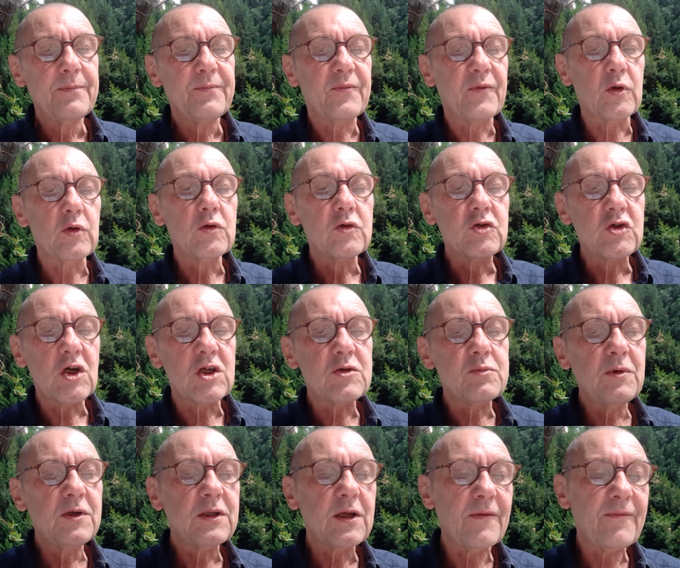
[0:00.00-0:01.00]
For the
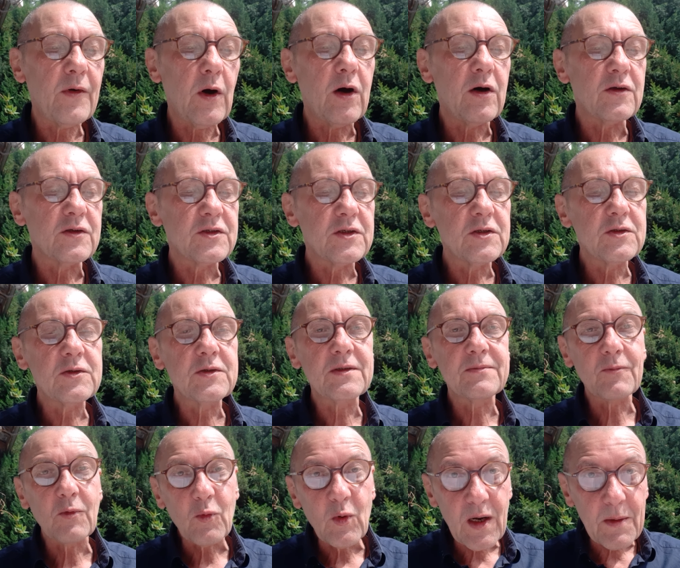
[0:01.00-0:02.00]
judgment of others
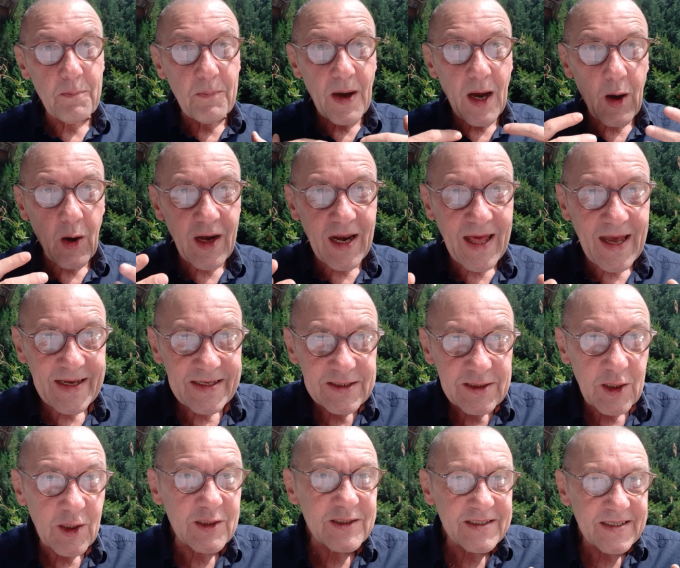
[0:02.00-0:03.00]
will paralyze
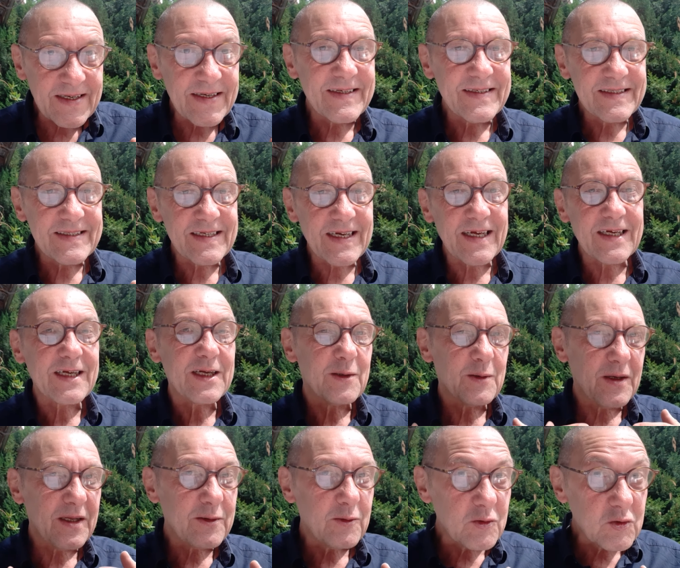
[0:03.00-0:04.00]
us. It's like
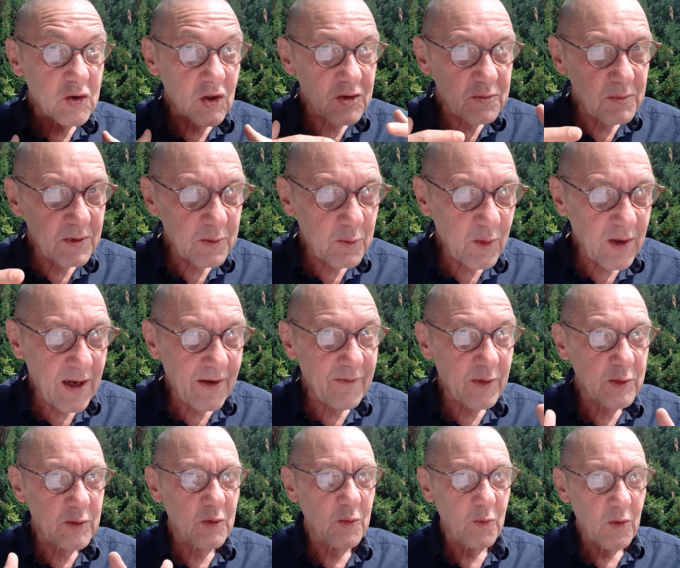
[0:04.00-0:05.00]
and the judgment we have
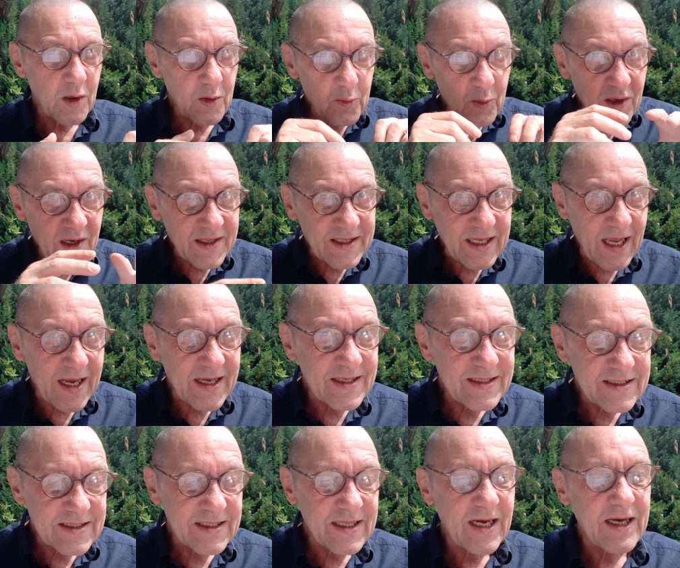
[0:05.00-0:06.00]
on the world will tie
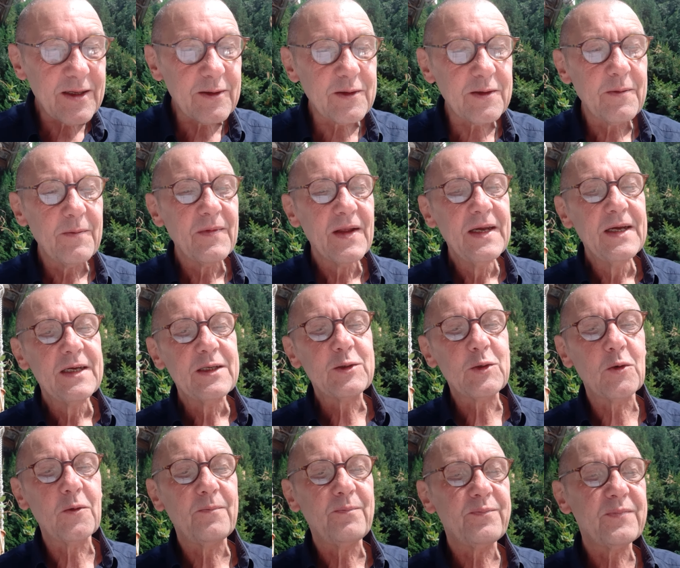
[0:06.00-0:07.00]
us down.
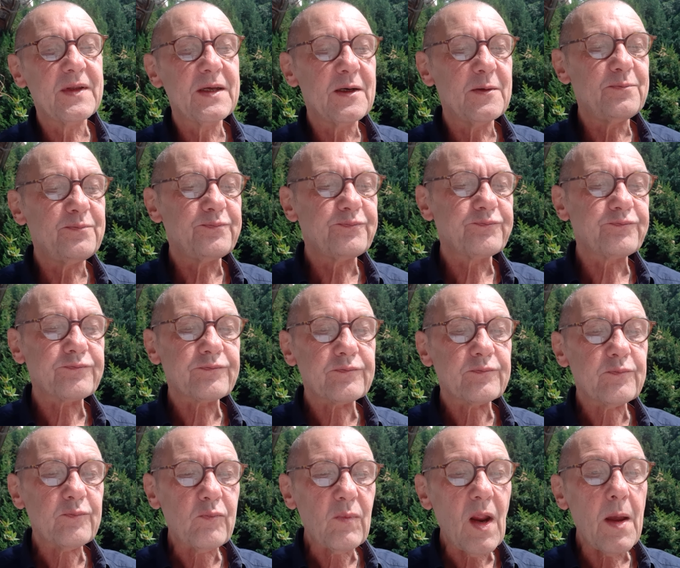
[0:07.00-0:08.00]
So, you know,
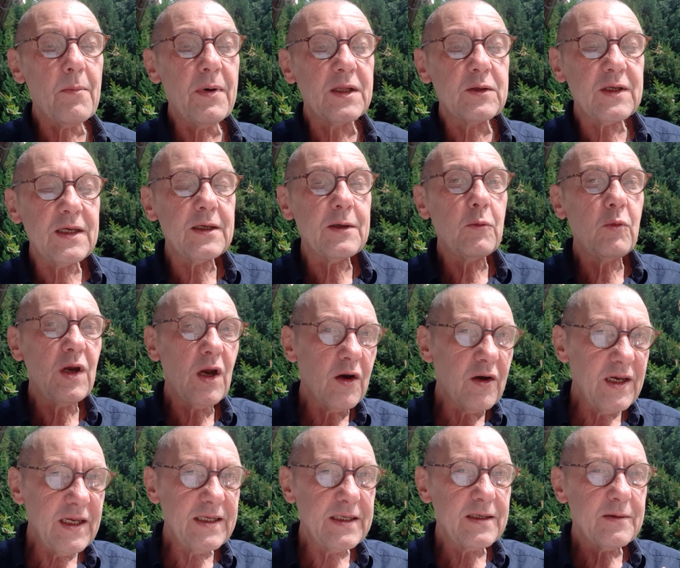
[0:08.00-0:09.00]
but it will
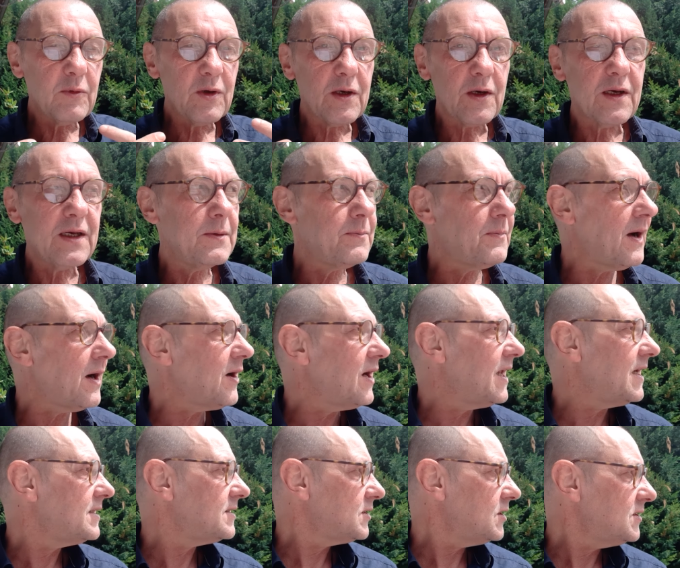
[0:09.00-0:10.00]
only
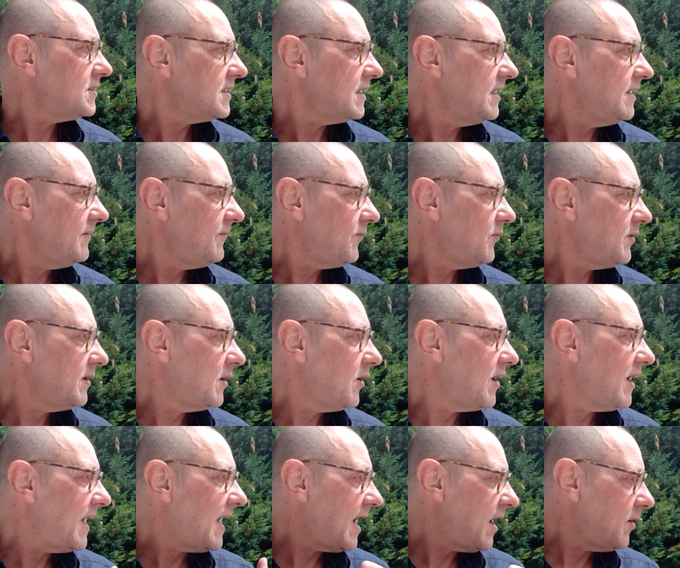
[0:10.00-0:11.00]
paralyze us if we
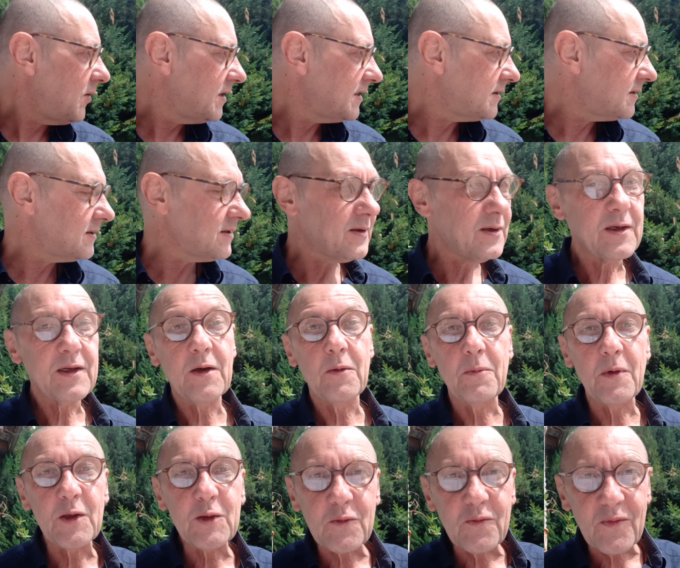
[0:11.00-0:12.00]
allow it. A little
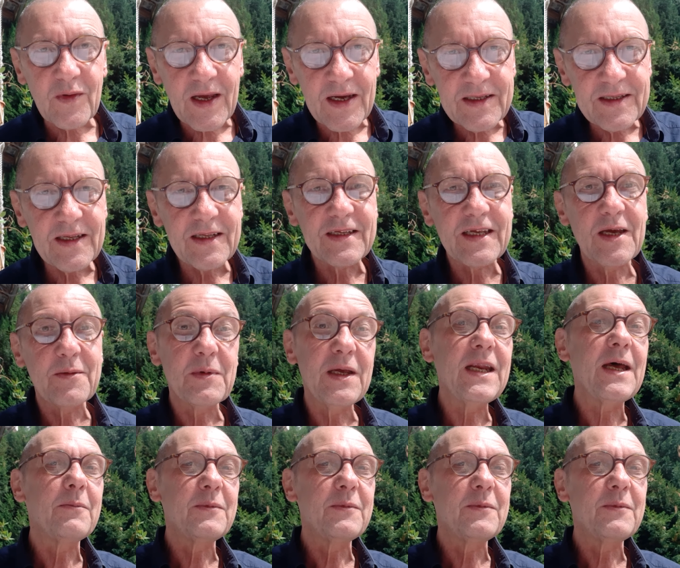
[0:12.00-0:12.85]
butterfly that came in.